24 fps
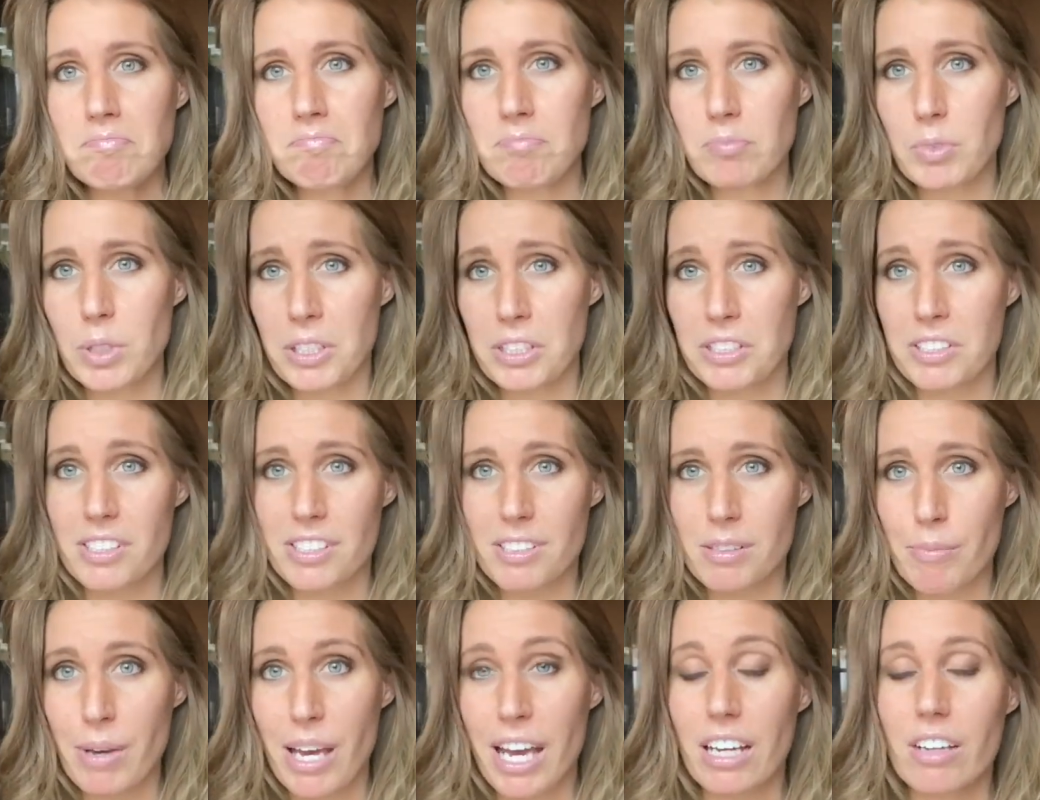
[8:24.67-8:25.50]
We could see the
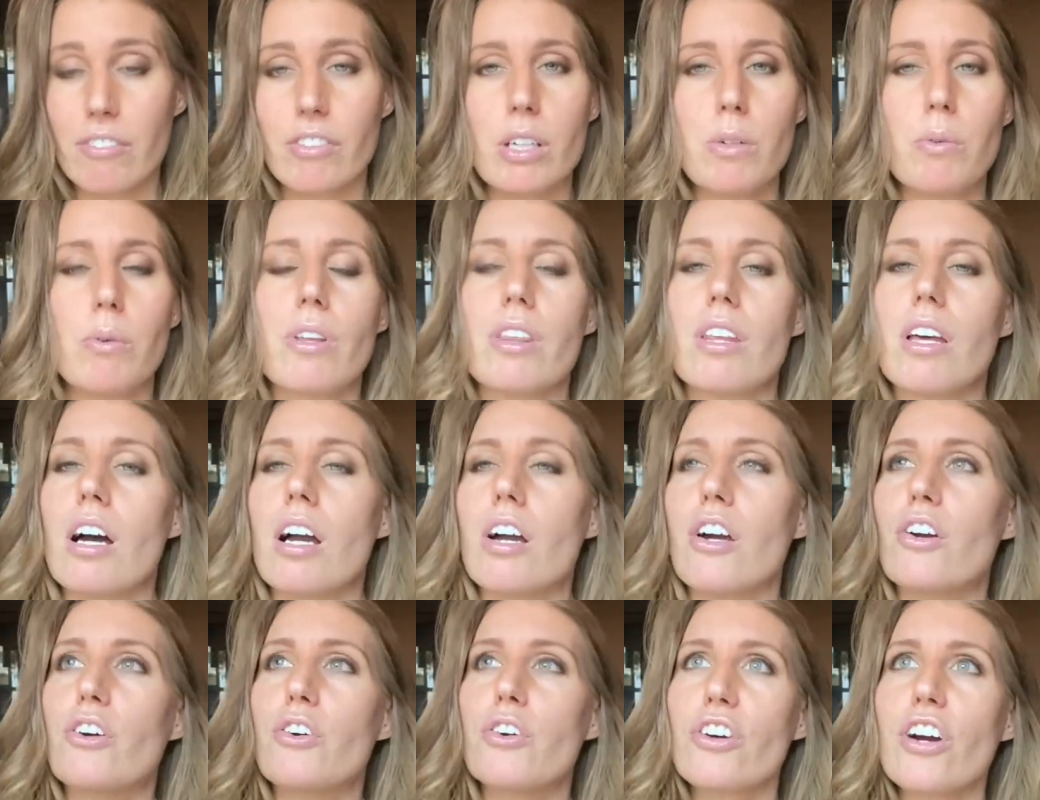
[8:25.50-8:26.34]
back of it and we
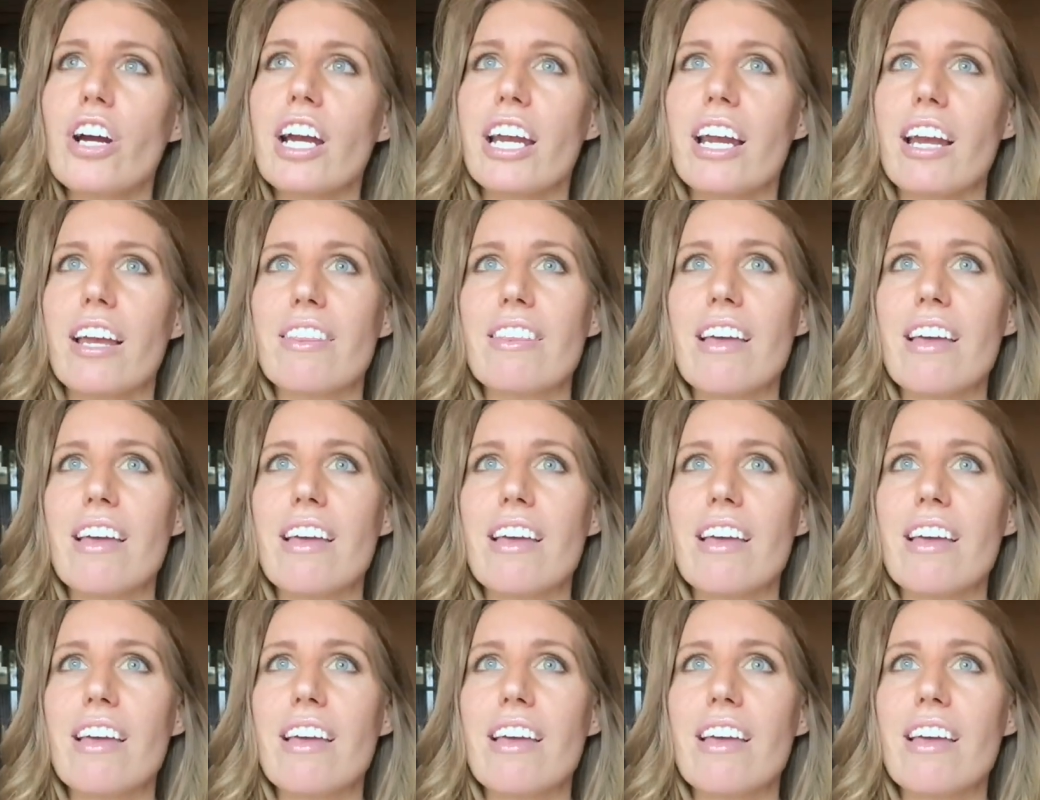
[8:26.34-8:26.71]
thought, great,